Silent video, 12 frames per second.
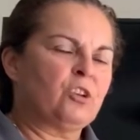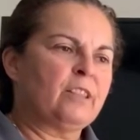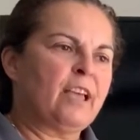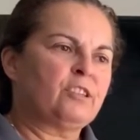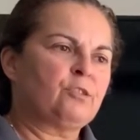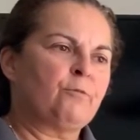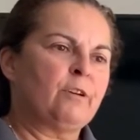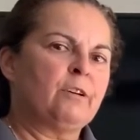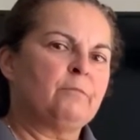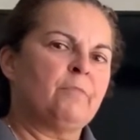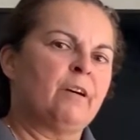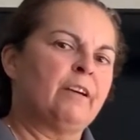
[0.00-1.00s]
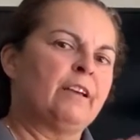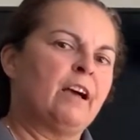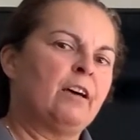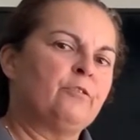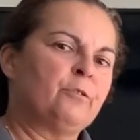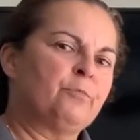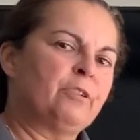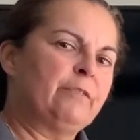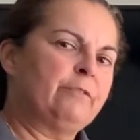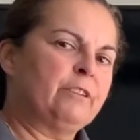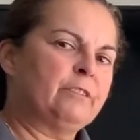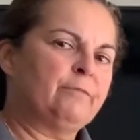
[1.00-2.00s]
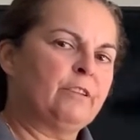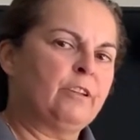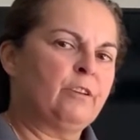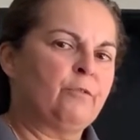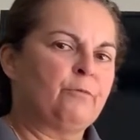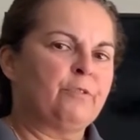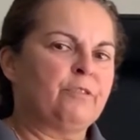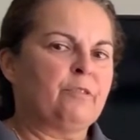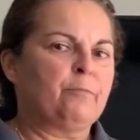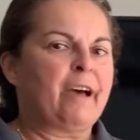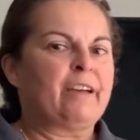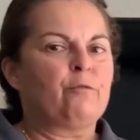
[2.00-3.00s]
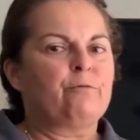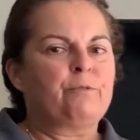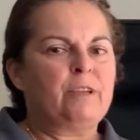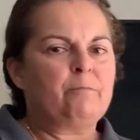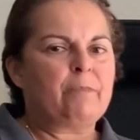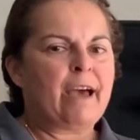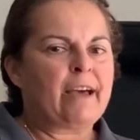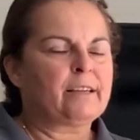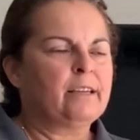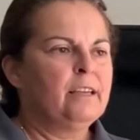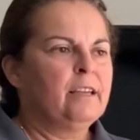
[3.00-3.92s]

And that's what my other previous video with the biofeedback